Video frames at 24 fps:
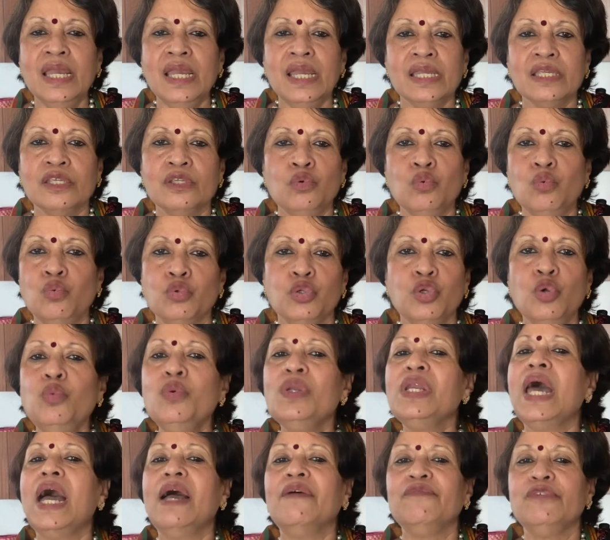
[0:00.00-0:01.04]
You will
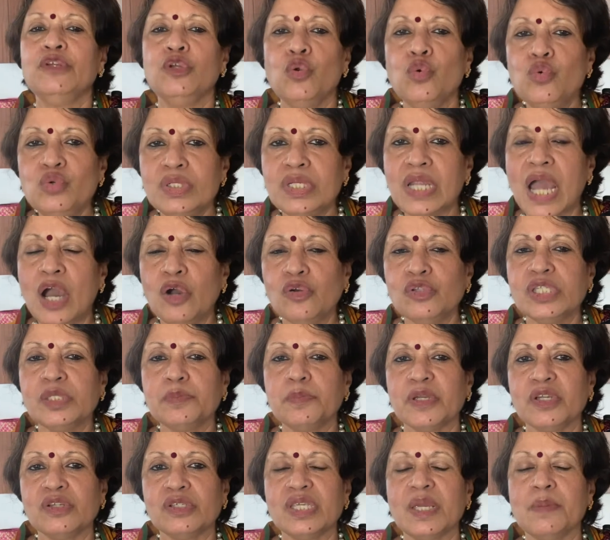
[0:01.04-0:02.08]
have no doubts
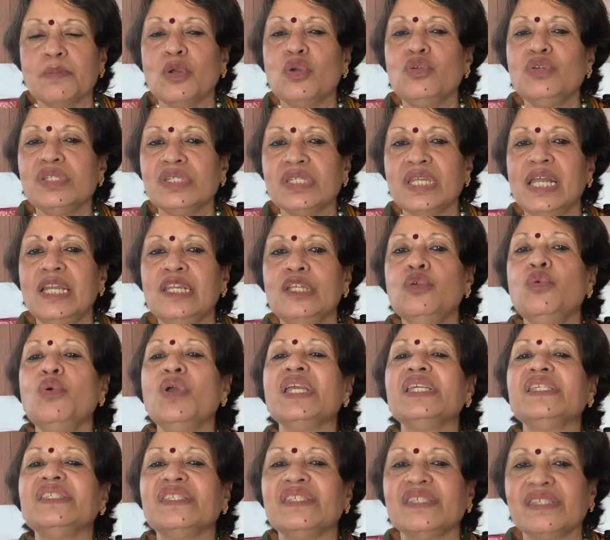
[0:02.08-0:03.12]
because I'm going to tell you
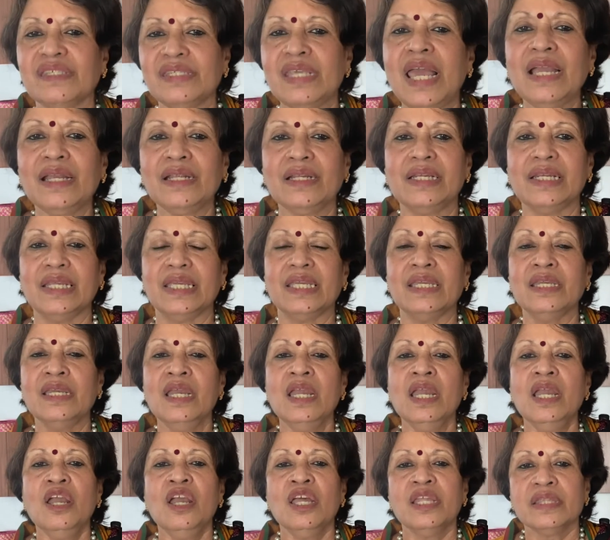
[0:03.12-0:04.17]
exactly
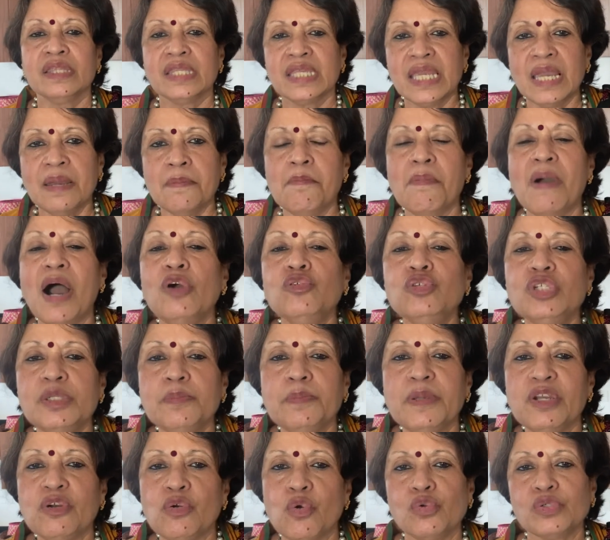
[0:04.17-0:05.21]
the amount to
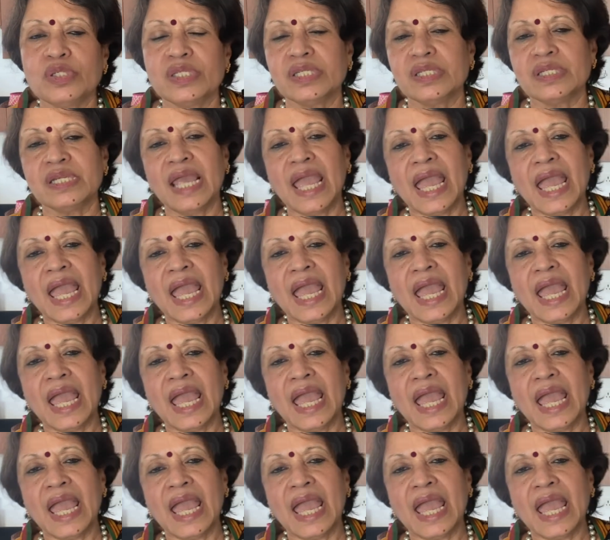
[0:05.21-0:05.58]
be roasted.